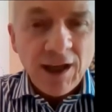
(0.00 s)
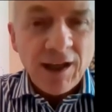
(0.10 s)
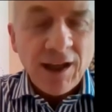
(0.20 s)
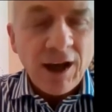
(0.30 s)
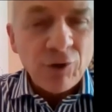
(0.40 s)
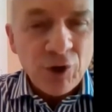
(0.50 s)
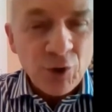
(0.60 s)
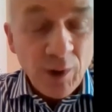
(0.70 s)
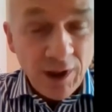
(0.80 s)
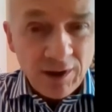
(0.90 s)
And how do
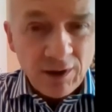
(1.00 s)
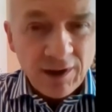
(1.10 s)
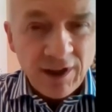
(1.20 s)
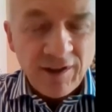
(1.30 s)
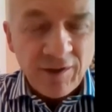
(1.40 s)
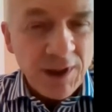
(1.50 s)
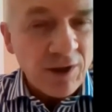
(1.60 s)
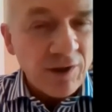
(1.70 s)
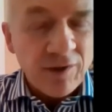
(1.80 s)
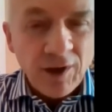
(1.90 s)
you handle this?
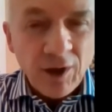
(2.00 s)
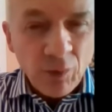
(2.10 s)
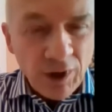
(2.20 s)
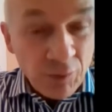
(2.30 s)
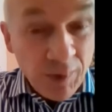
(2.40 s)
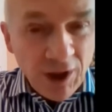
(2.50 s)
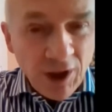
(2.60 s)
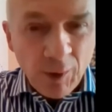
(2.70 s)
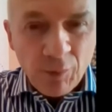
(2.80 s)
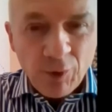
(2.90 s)
Because when you
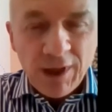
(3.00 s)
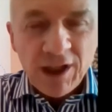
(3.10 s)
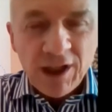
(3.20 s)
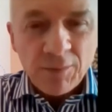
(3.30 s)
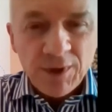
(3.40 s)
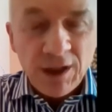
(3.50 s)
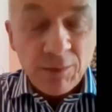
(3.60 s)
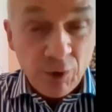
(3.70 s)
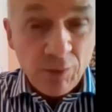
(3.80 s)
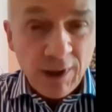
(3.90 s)
become a public
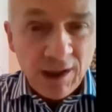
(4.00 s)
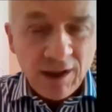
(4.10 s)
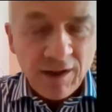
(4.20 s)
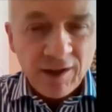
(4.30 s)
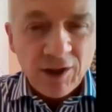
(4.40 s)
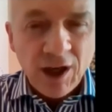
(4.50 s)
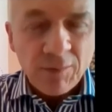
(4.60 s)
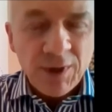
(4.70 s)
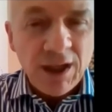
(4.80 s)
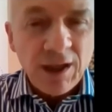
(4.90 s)
company, public listed
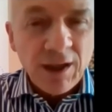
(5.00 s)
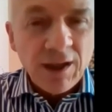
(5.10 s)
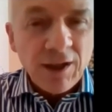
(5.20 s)
company,